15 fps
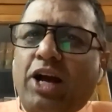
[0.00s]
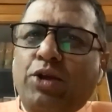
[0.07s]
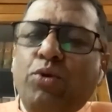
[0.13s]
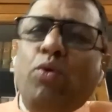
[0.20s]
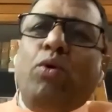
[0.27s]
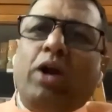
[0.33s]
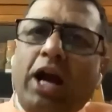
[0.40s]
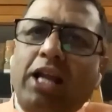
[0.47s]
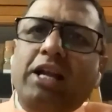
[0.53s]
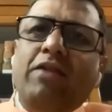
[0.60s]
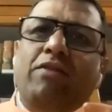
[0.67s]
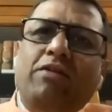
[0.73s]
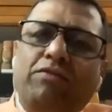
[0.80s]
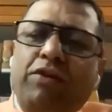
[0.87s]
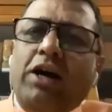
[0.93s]
you can
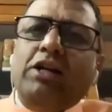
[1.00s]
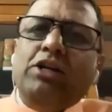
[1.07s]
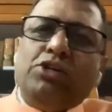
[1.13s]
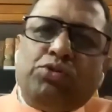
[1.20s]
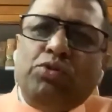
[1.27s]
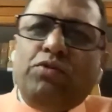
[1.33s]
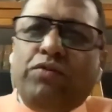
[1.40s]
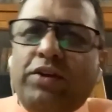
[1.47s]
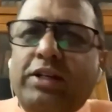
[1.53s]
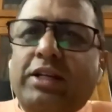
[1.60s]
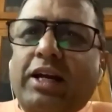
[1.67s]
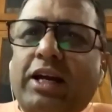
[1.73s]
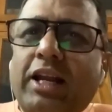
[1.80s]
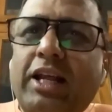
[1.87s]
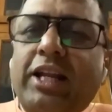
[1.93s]
even file a suit for
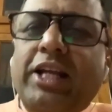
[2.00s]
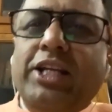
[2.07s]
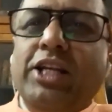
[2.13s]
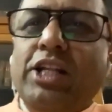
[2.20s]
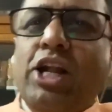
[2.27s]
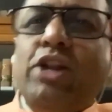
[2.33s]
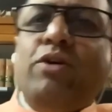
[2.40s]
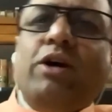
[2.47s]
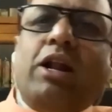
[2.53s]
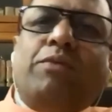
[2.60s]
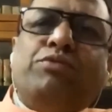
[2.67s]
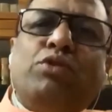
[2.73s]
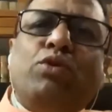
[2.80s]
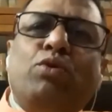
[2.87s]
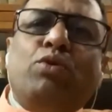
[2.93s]
declaration that you are
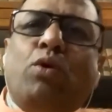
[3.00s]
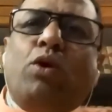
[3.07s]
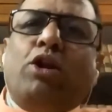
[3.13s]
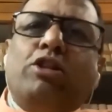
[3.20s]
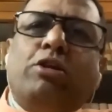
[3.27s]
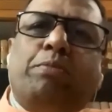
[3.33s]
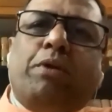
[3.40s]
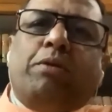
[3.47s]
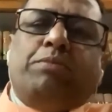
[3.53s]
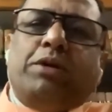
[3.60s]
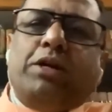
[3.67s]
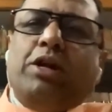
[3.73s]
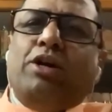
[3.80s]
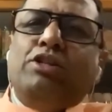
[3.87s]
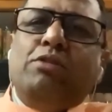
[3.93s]
absolute owner of the
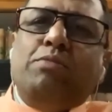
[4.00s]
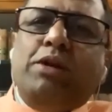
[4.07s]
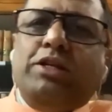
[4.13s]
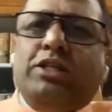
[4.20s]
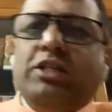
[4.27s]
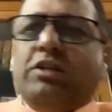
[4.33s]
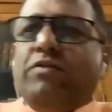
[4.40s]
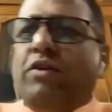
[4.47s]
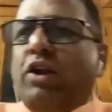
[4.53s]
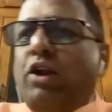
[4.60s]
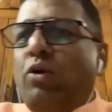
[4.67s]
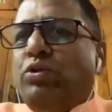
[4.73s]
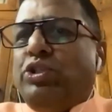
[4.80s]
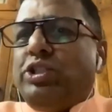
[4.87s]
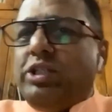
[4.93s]
property on the basis of an
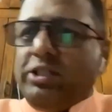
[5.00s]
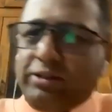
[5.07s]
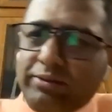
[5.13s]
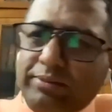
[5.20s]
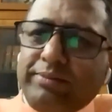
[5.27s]
ouster.